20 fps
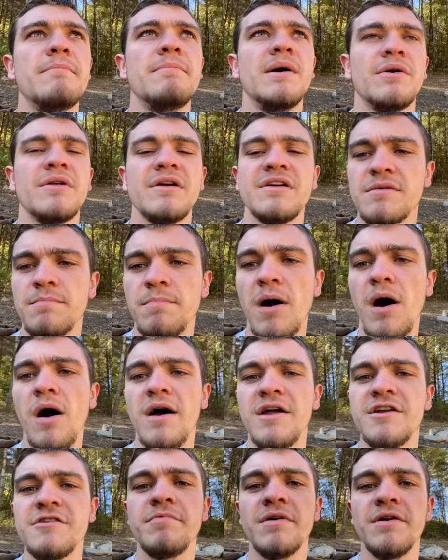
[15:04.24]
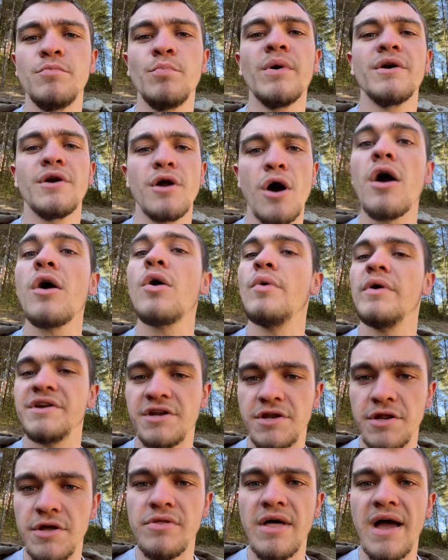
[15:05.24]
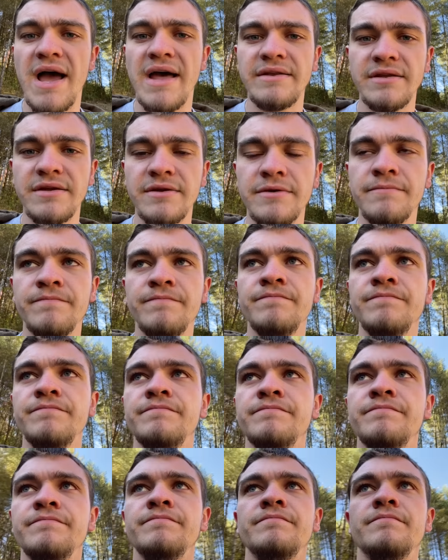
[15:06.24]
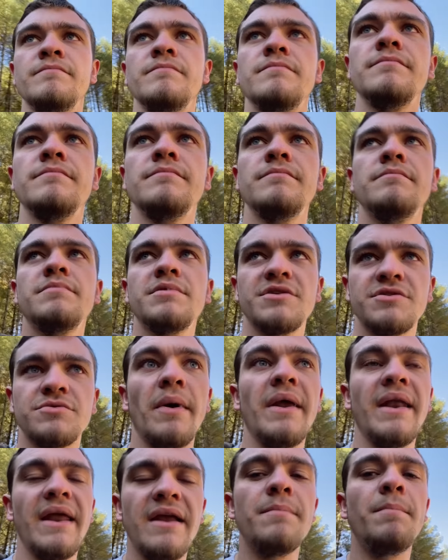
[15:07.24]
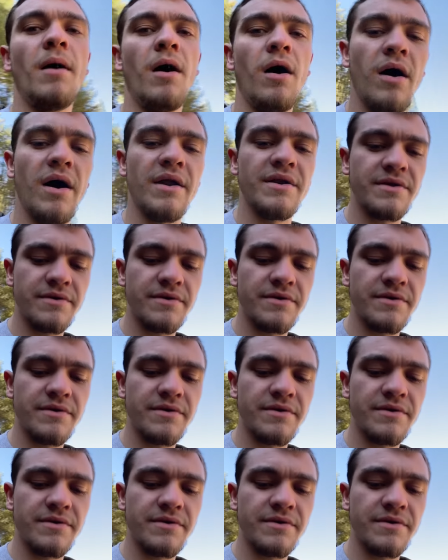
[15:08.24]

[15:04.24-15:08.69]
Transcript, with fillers: building the pond, but we're not going to do that because we need a pond.